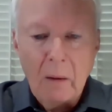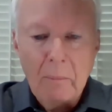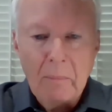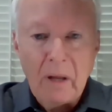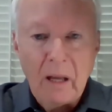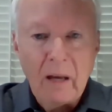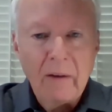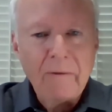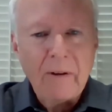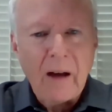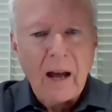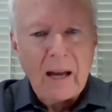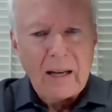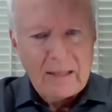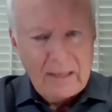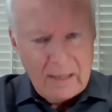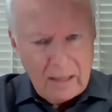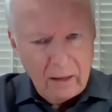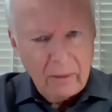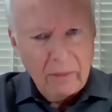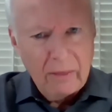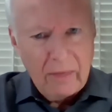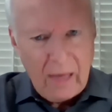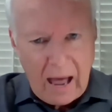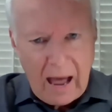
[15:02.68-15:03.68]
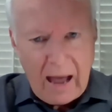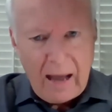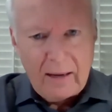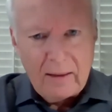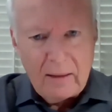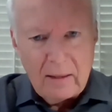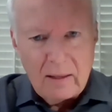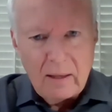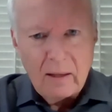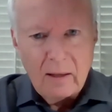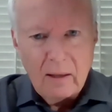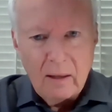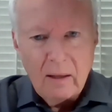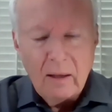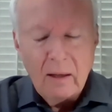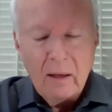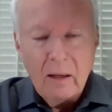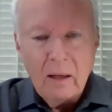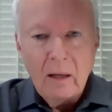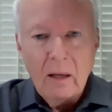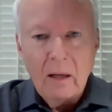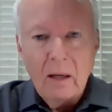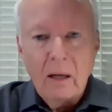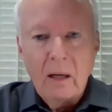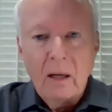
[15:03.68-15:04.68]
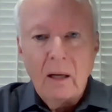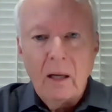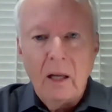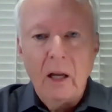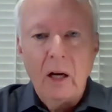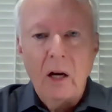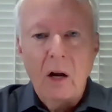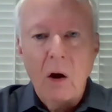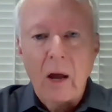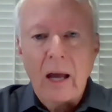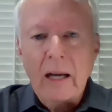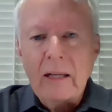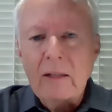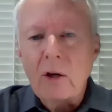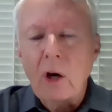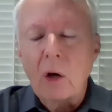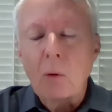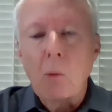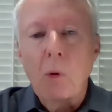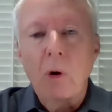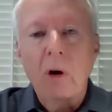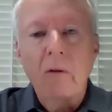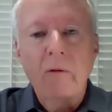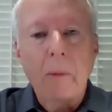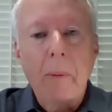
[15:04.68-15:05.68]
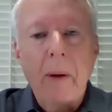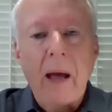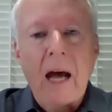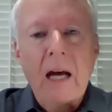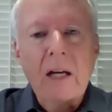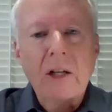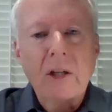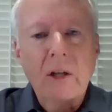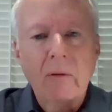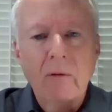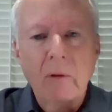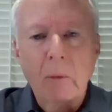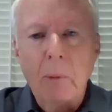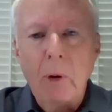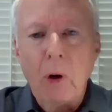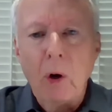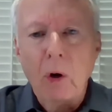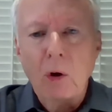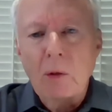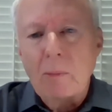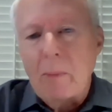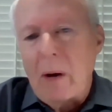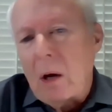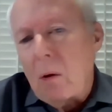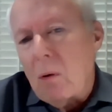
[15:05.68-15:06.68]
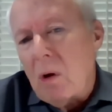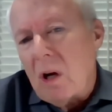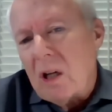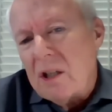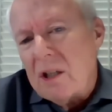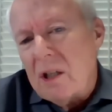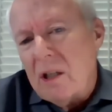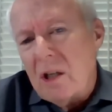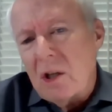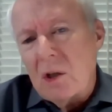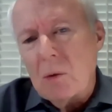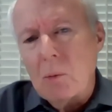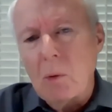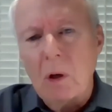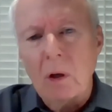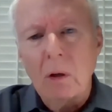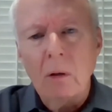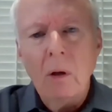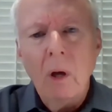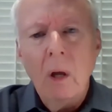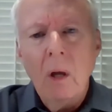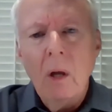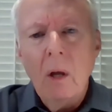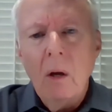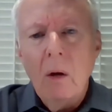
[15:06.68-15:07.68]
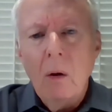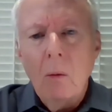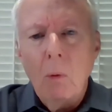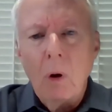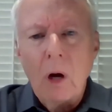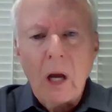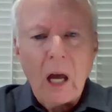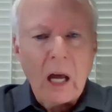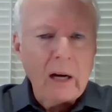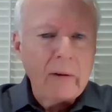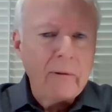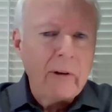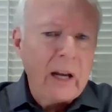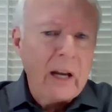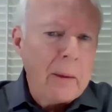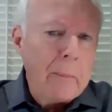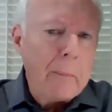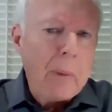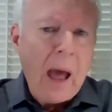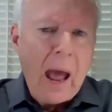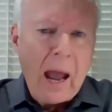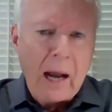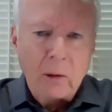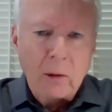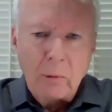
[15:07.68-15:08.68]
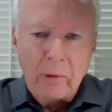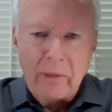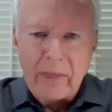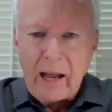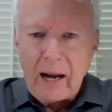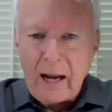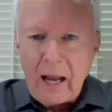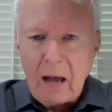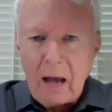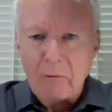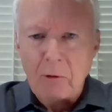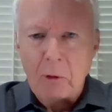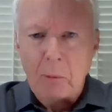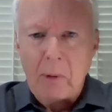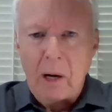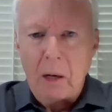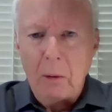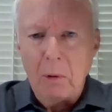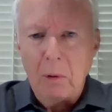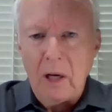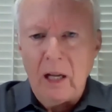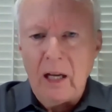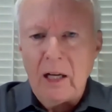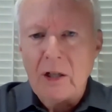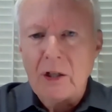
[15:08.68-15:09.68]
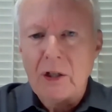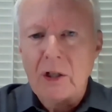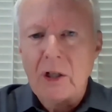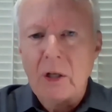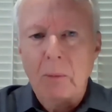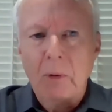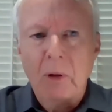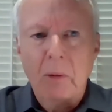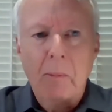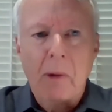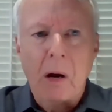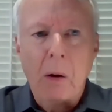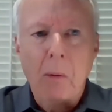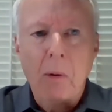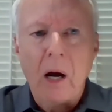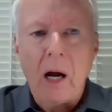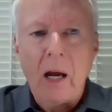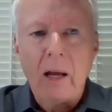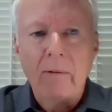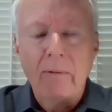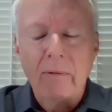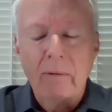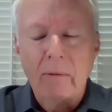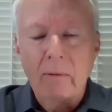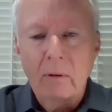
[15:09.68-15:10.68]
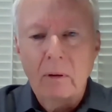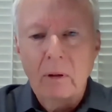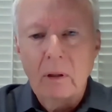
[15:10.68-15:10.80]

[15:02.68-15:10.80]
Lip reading: If I did that, and took more of a passive approach, my question is, well, what kind of an impact would that have on my relationship with my wife?